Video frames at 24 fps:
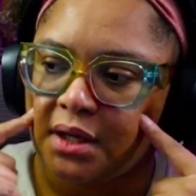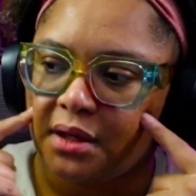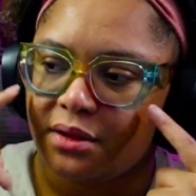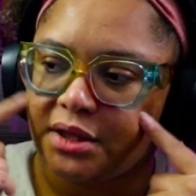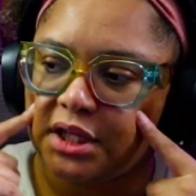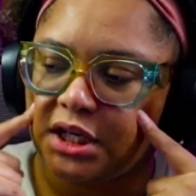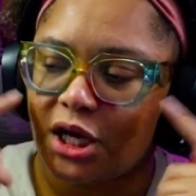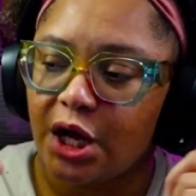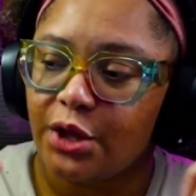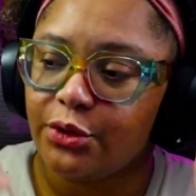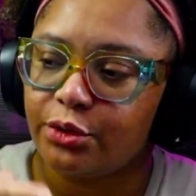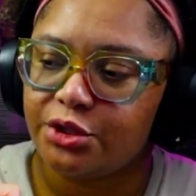
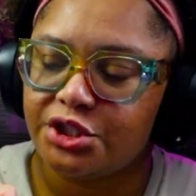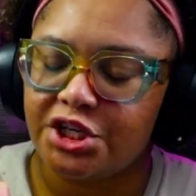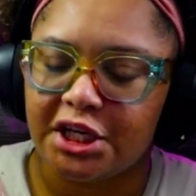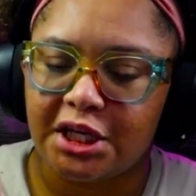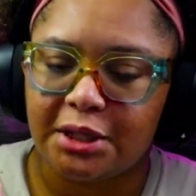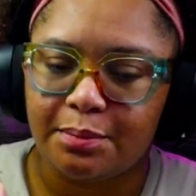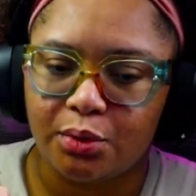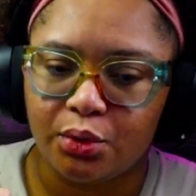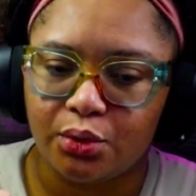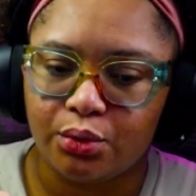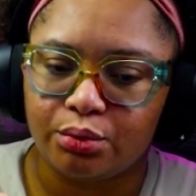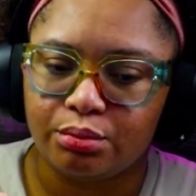other chicky
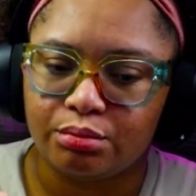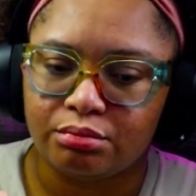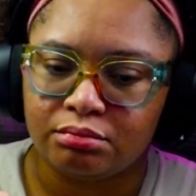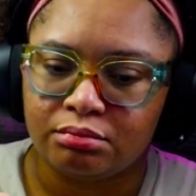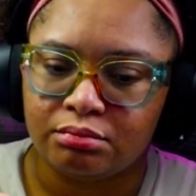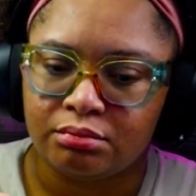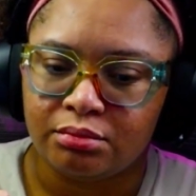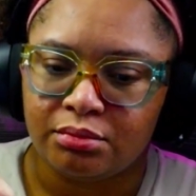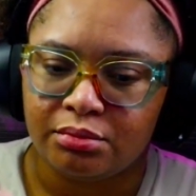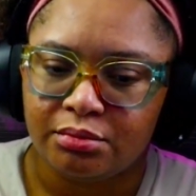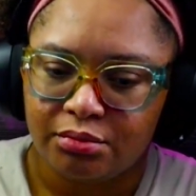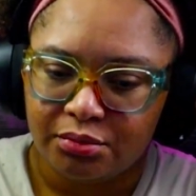poo.
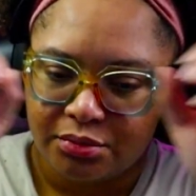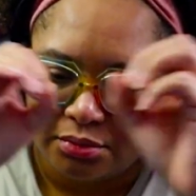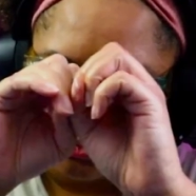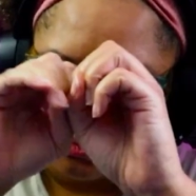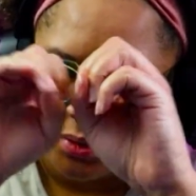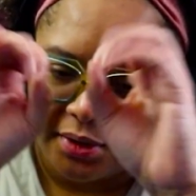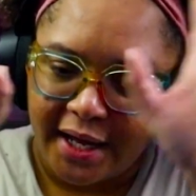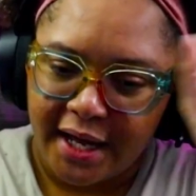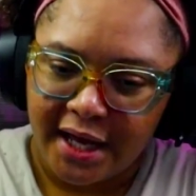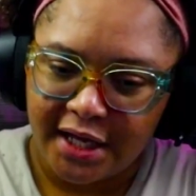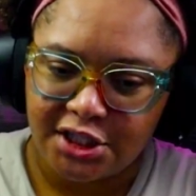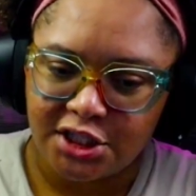
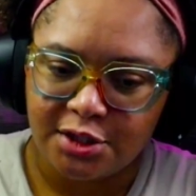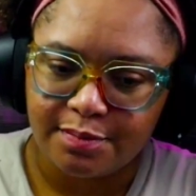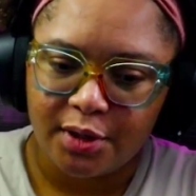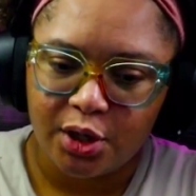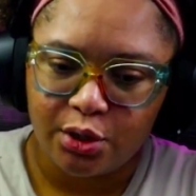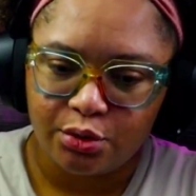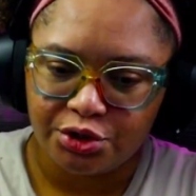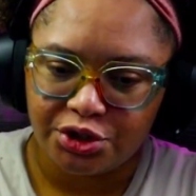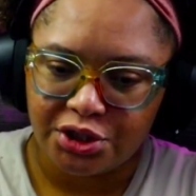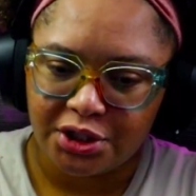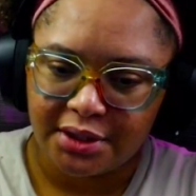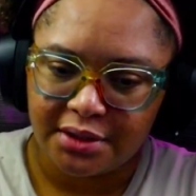
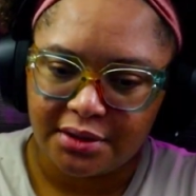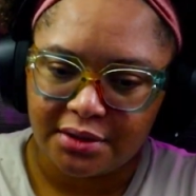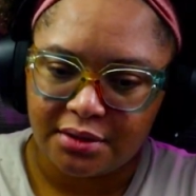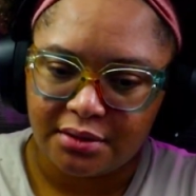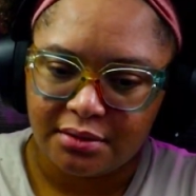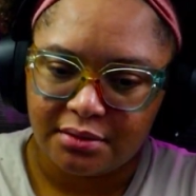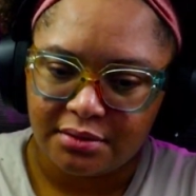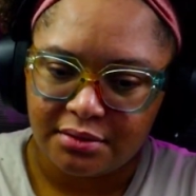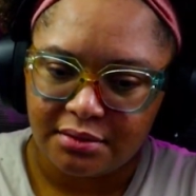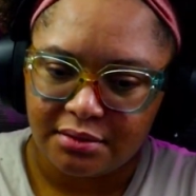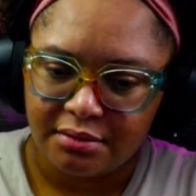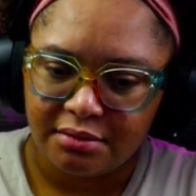Headsplosion.
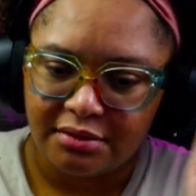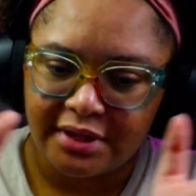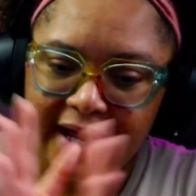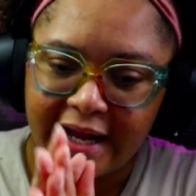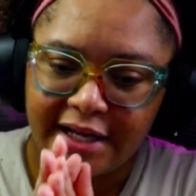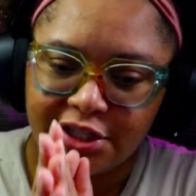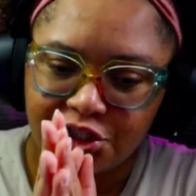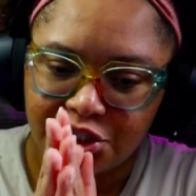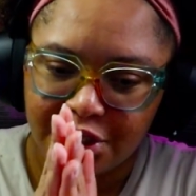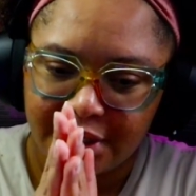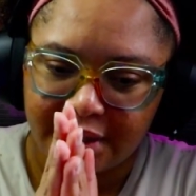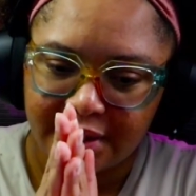
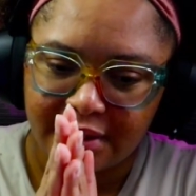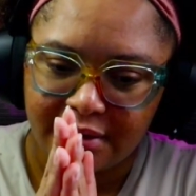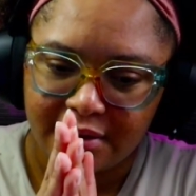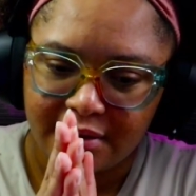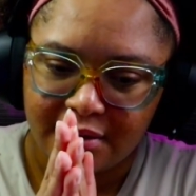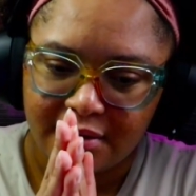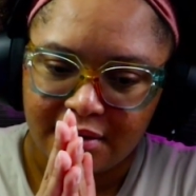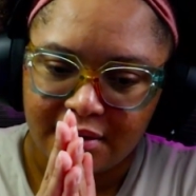That chick.